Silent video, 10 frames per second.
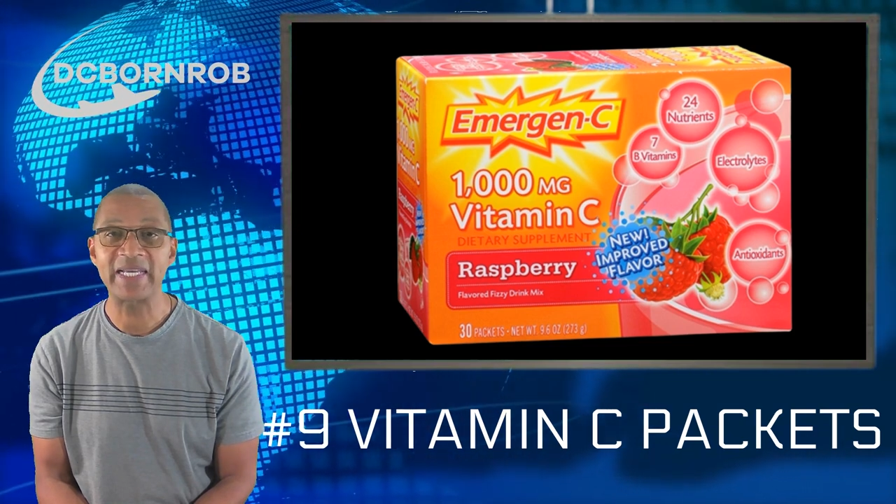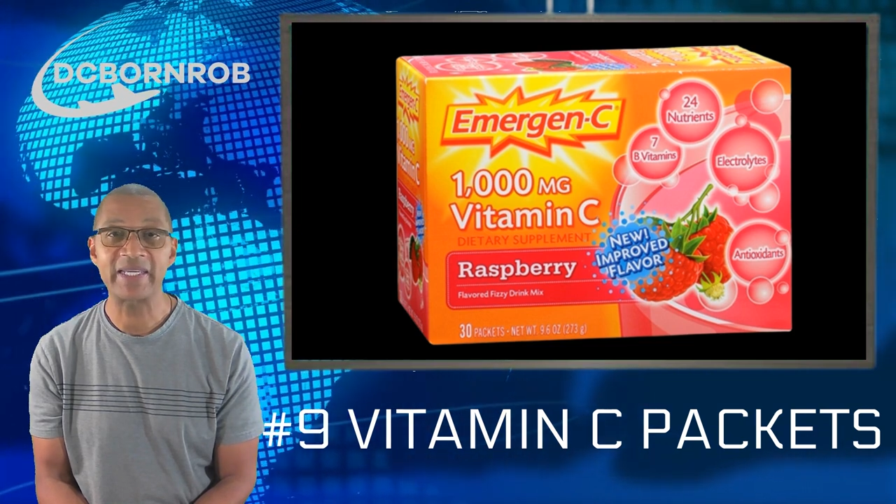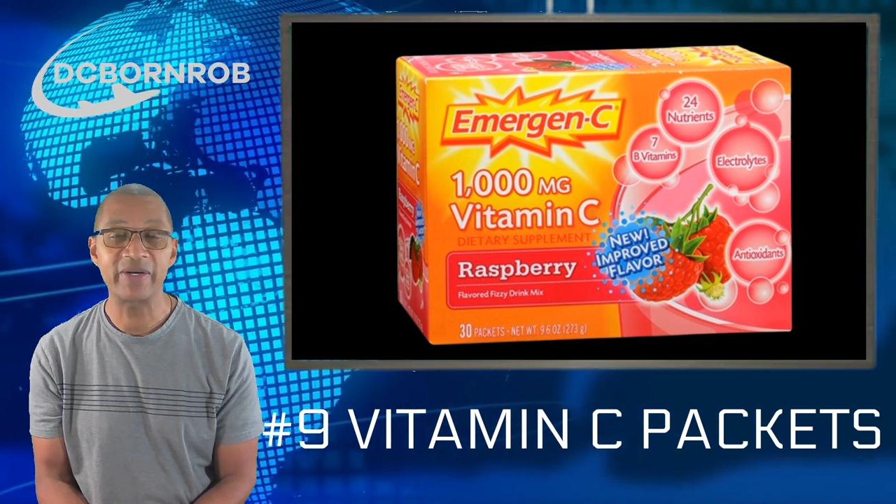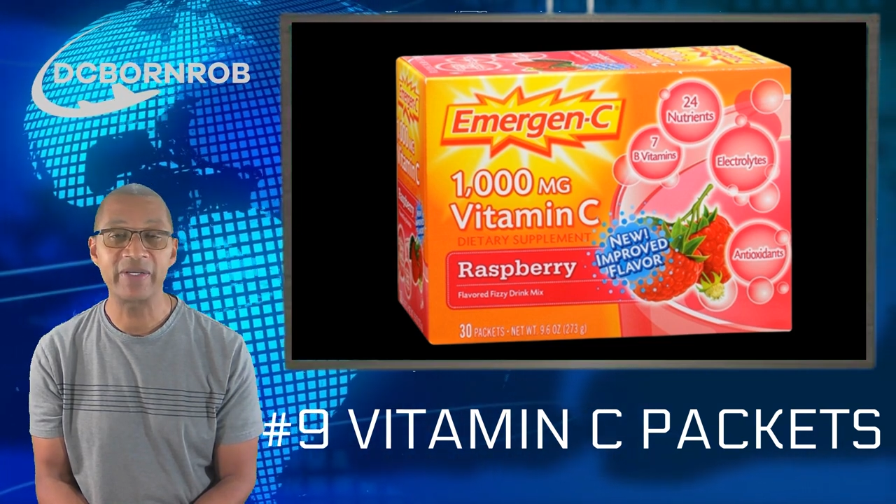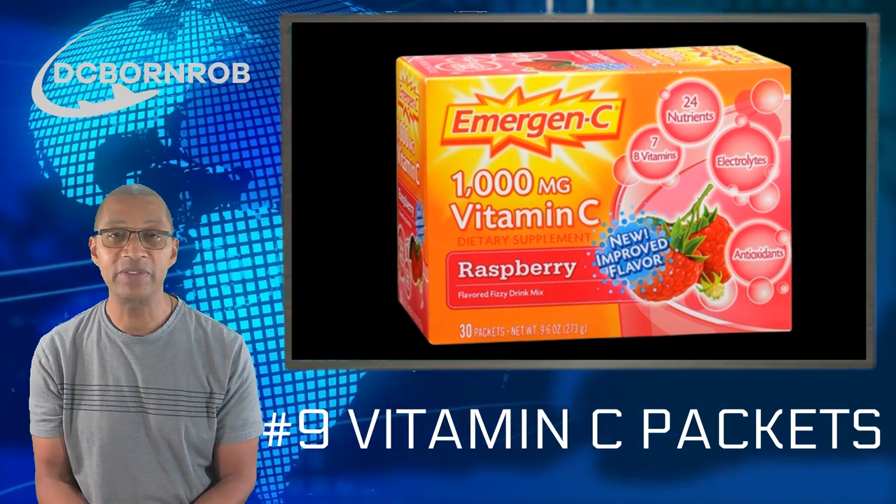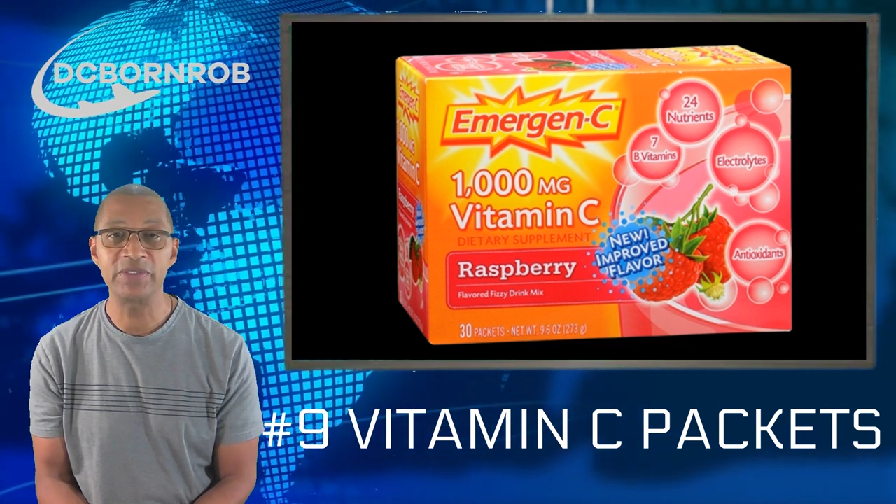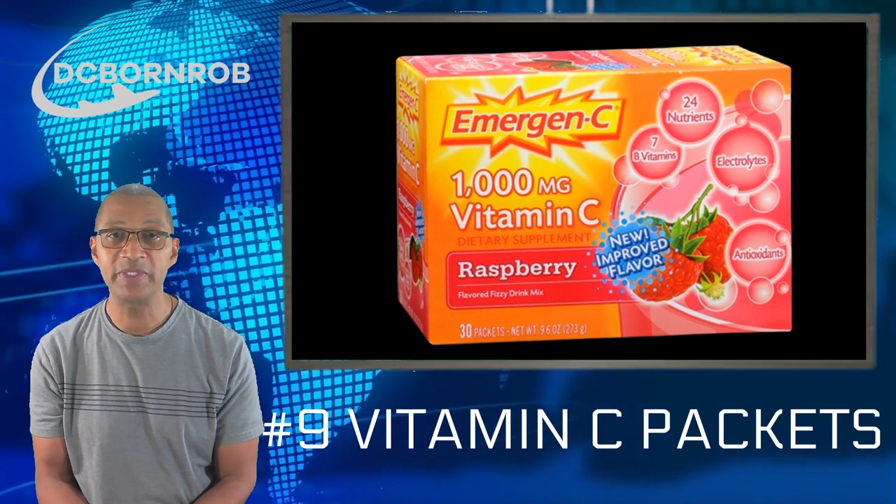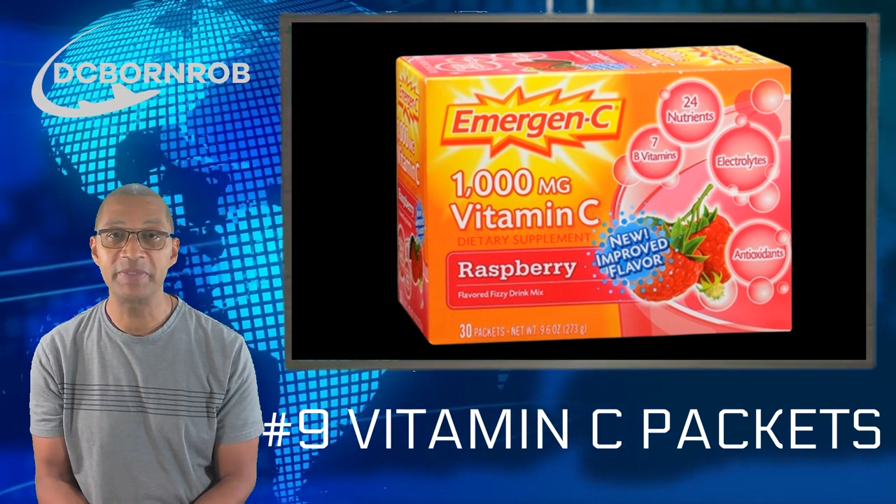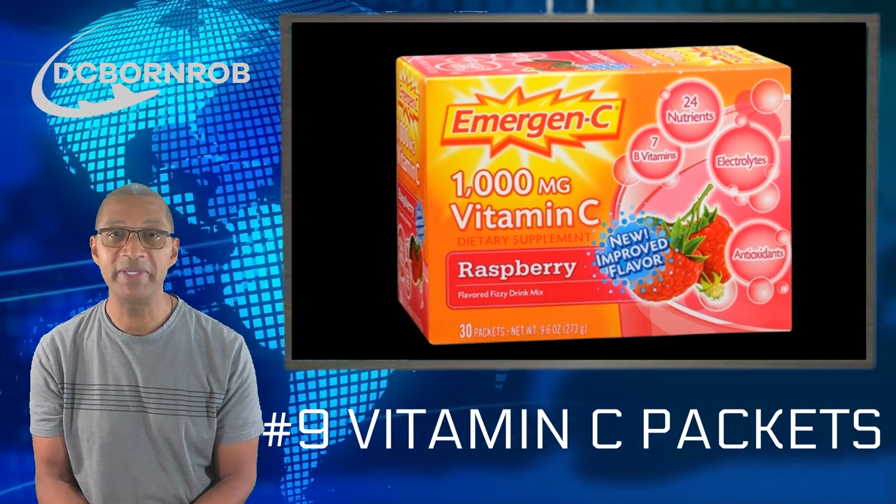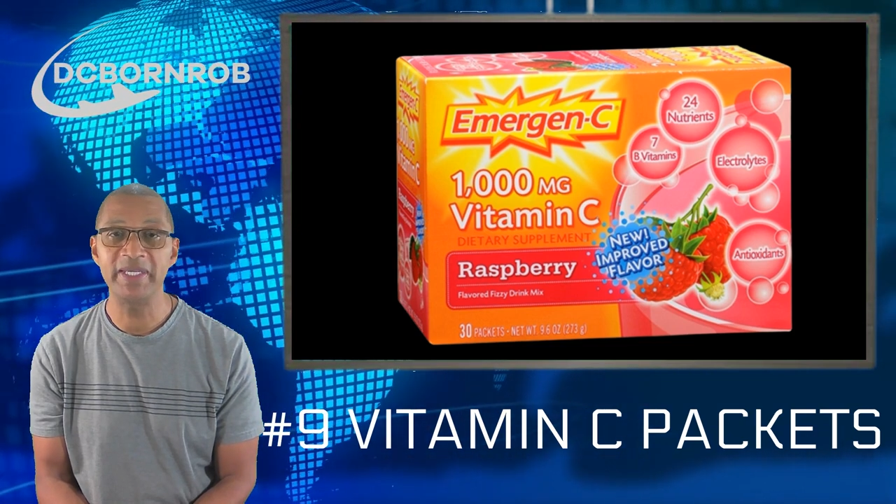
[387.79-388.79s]
I carry those
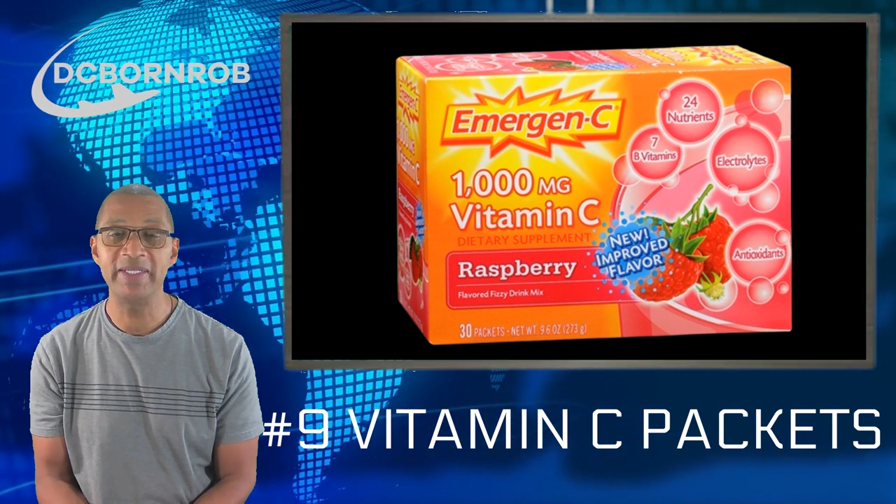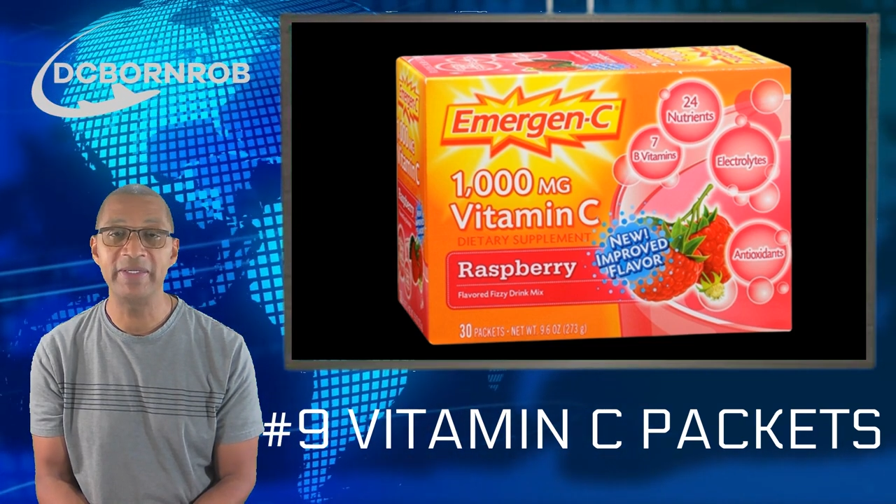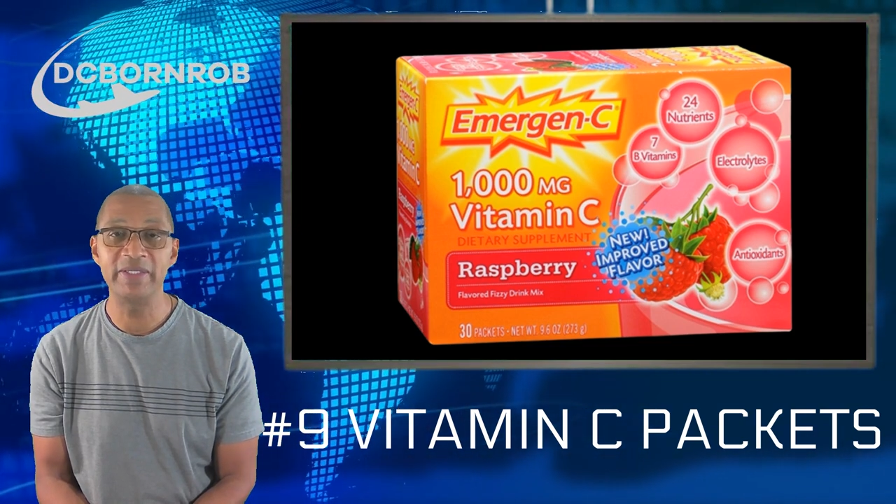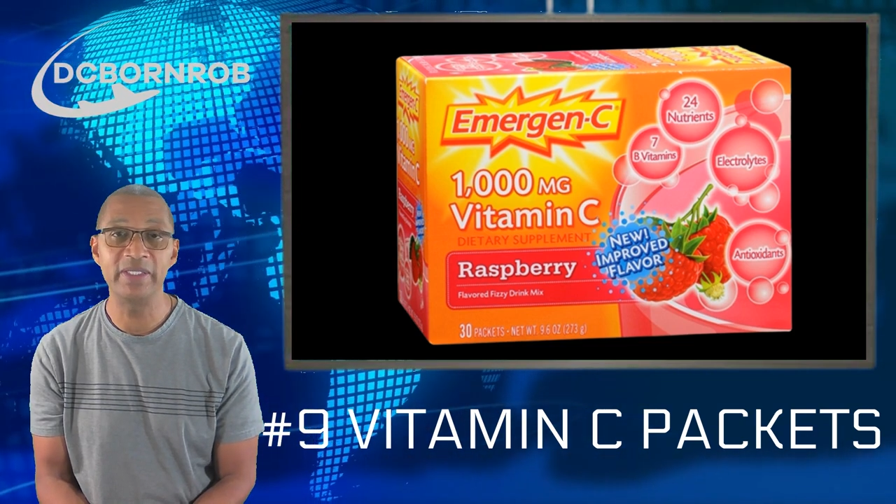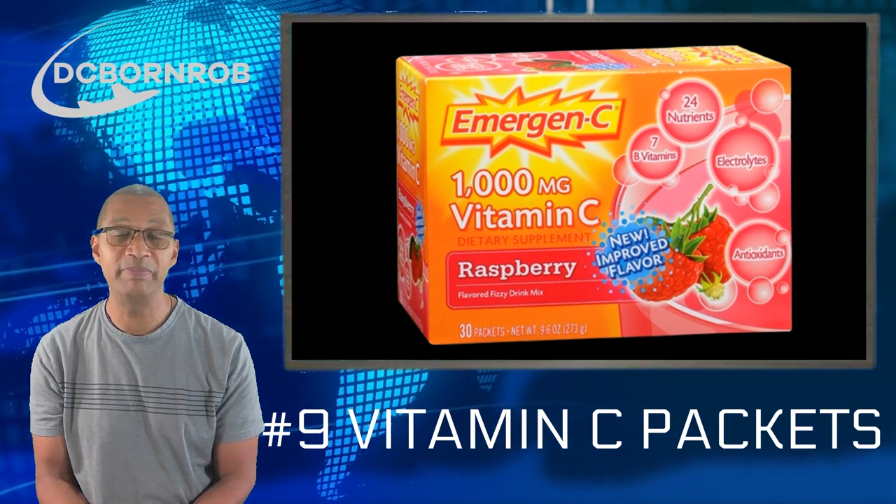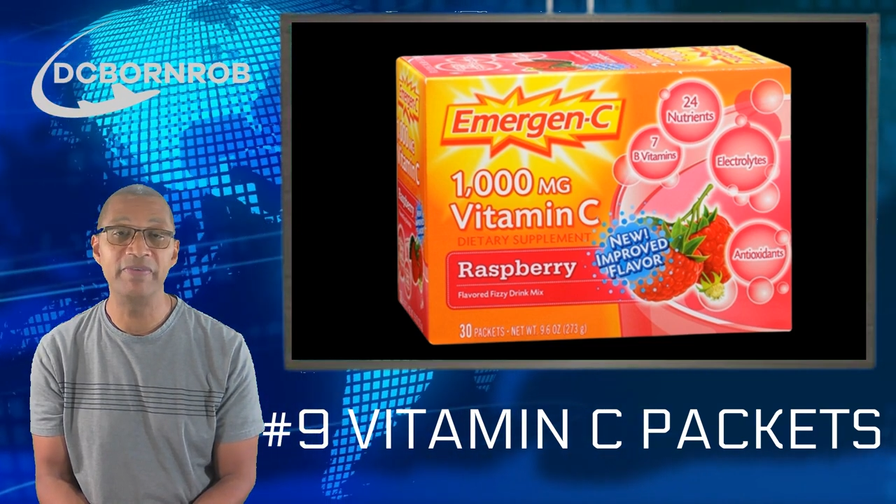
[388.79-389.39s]
with me and they're good